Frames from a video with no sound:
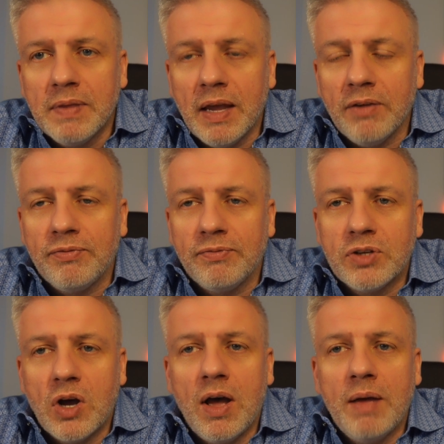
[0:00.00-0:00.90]
if
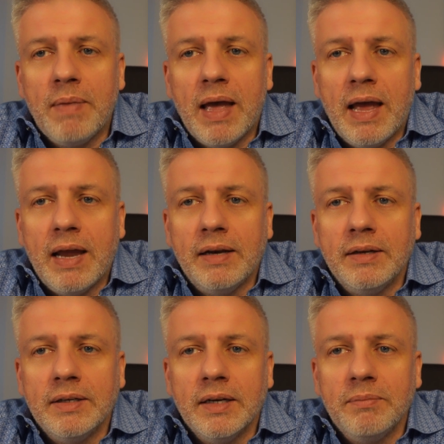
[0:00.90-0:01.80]
time
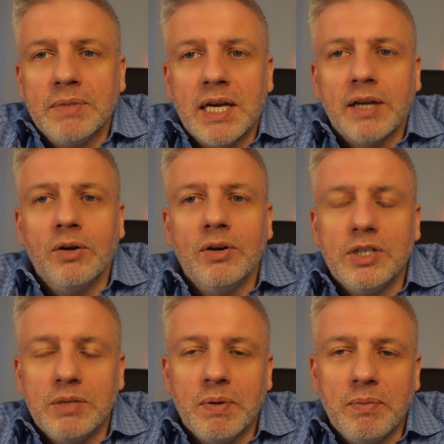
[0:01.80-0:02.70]
and
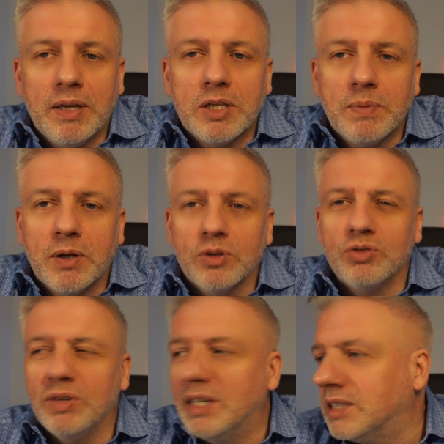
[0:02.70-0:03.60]
technology permits,
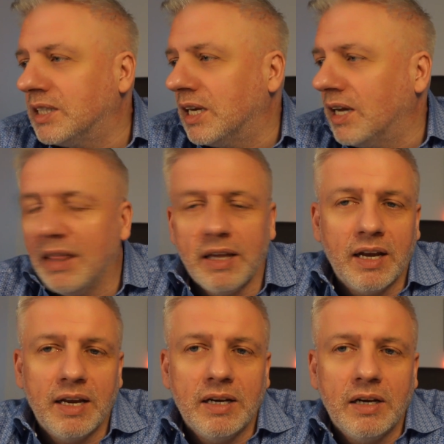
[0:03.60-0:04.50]
because realistically, I
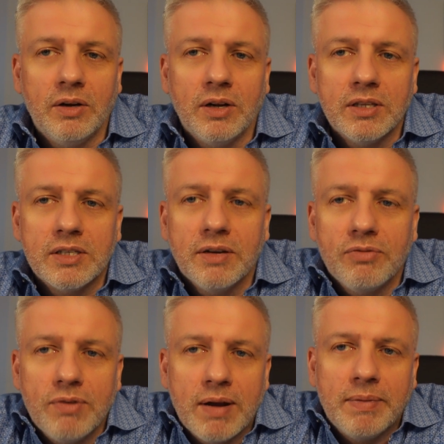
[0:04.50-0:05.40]
think I need a lot of the
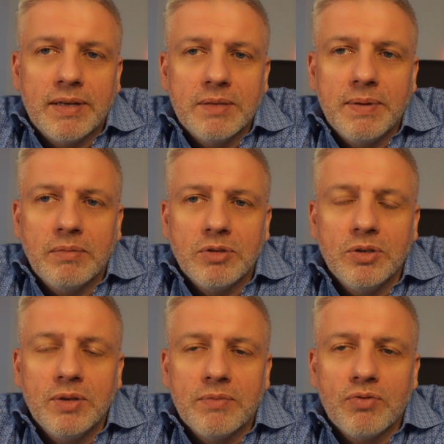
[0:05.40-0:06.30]
stuff around me to be able to
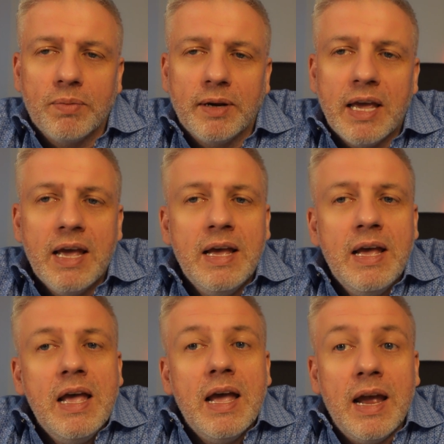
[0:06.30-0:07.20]
do that properly.
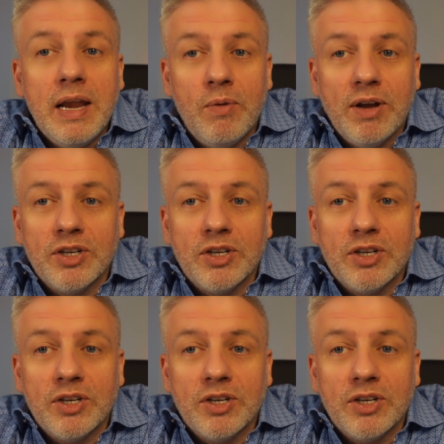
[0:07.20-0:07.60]
Anyway,